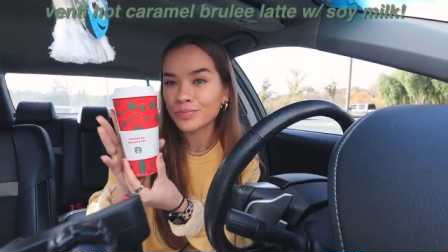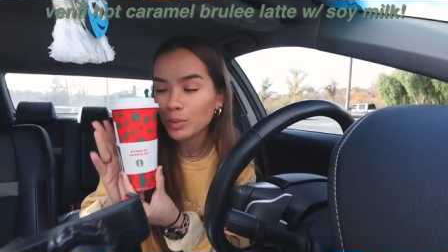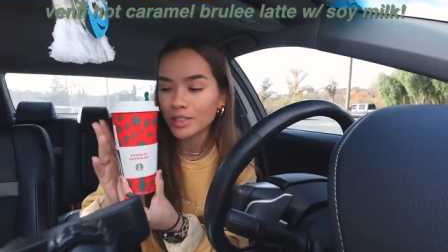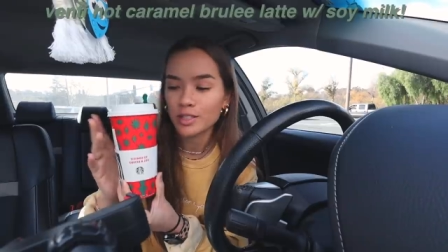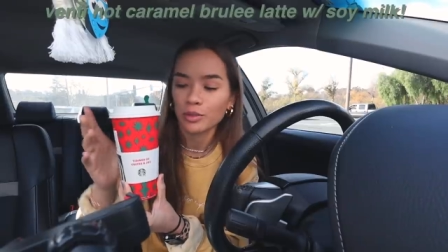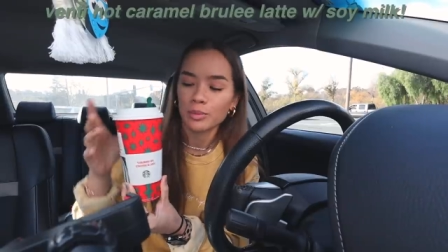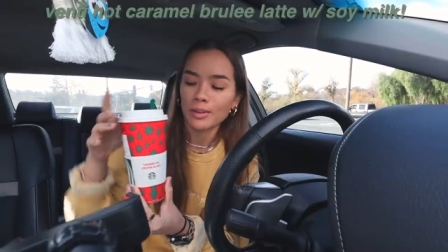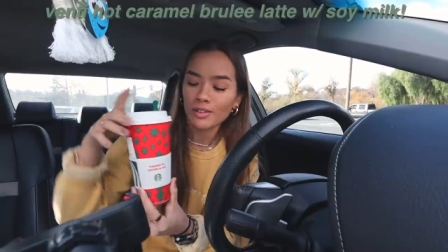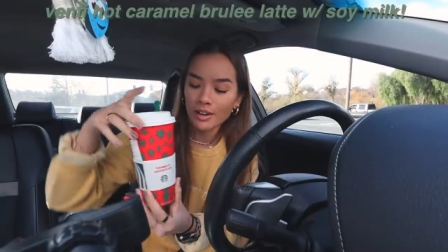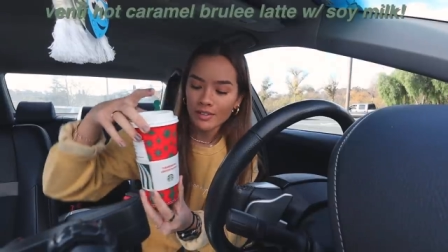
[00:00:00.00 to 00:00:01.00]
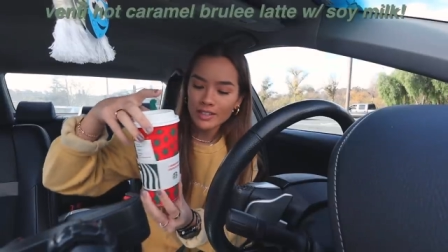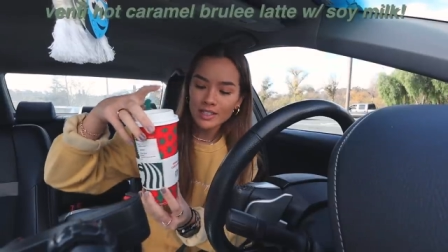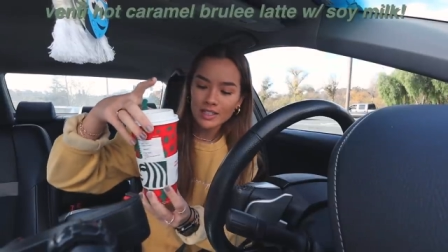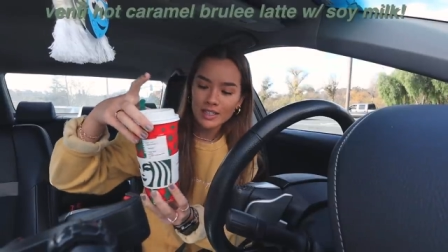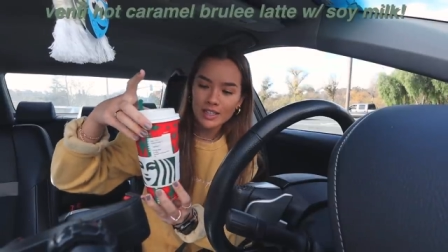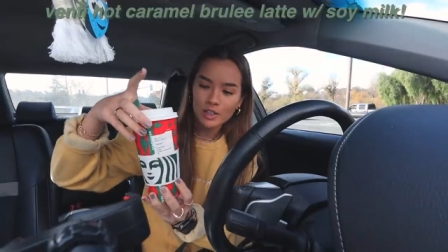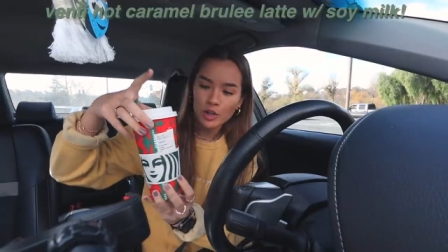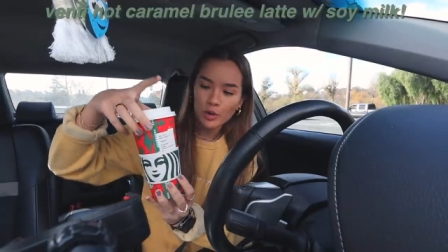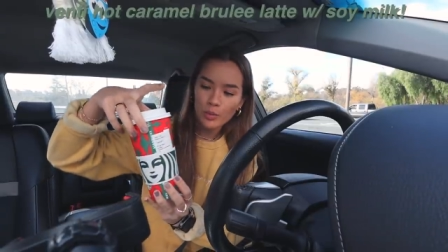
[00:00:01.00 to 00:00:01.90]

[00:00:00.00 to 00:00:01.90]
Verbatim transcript: with soy milk, obviously, and no